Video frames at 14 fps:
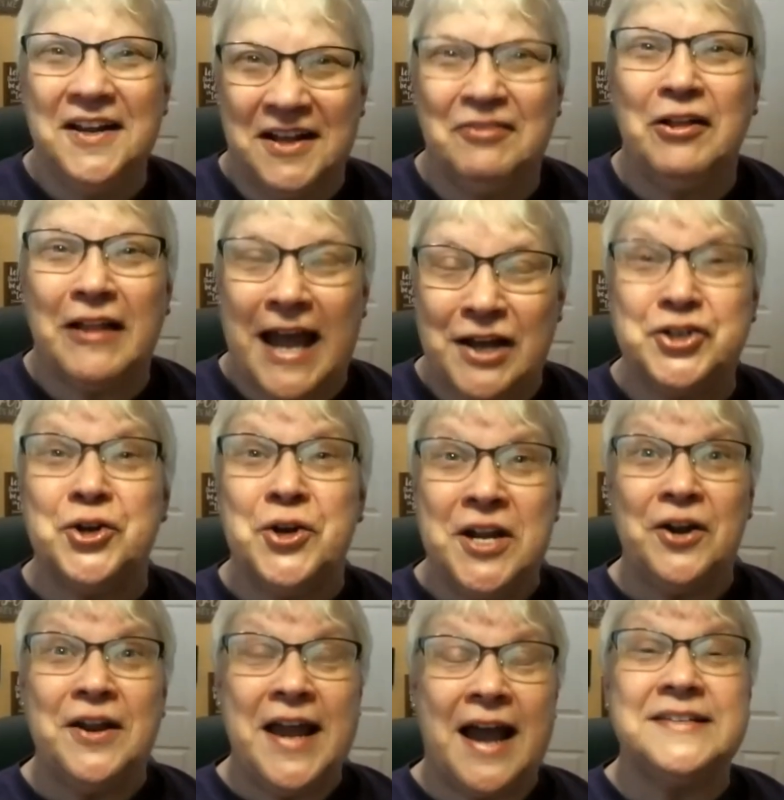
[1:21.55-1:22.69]
glad you're
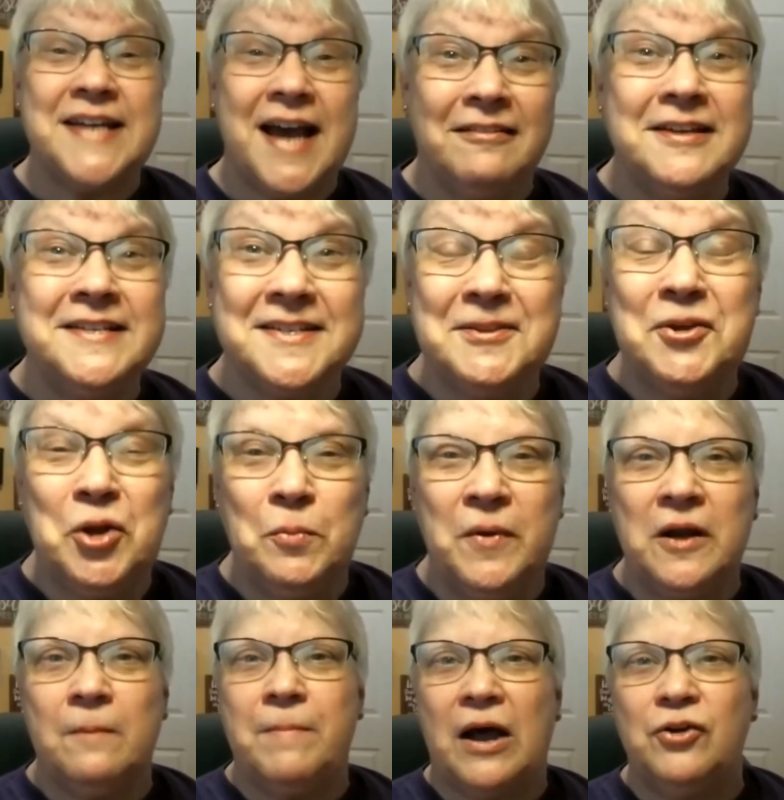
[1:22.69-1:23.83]
here. Yeah, tell us a little
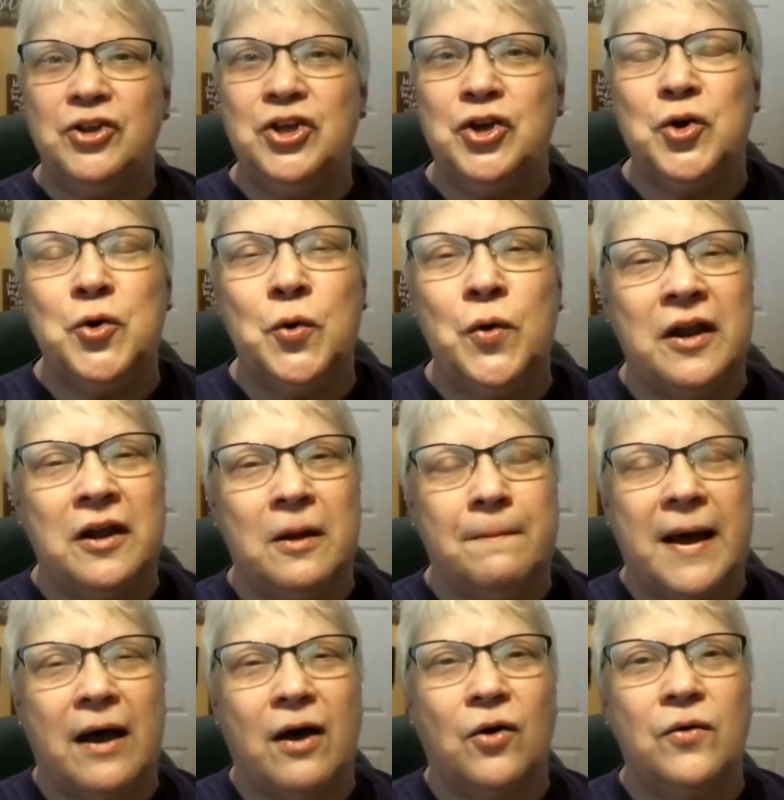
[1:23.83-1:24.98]
bit about you and
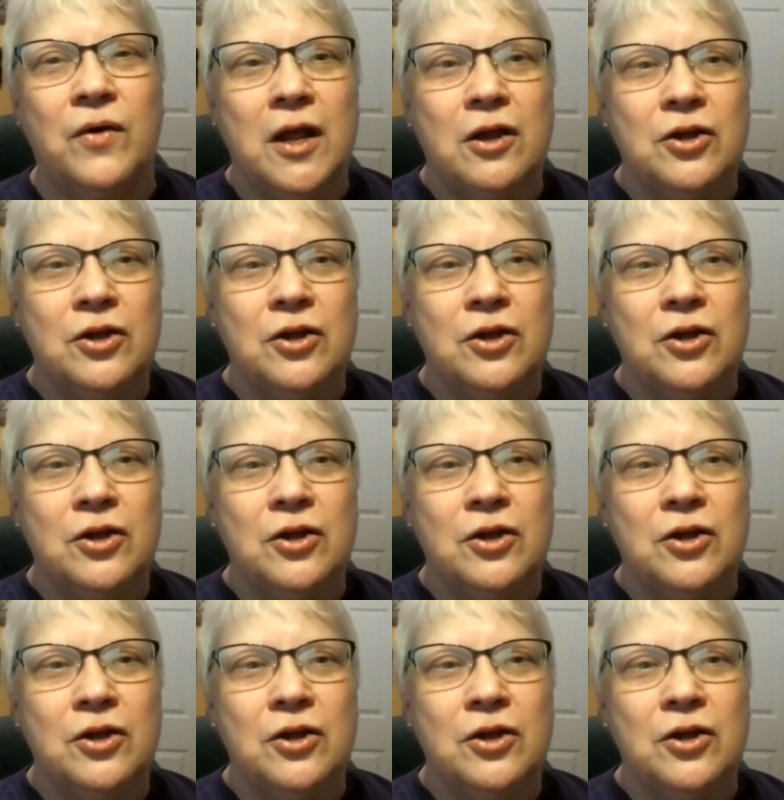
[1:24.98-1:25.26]
about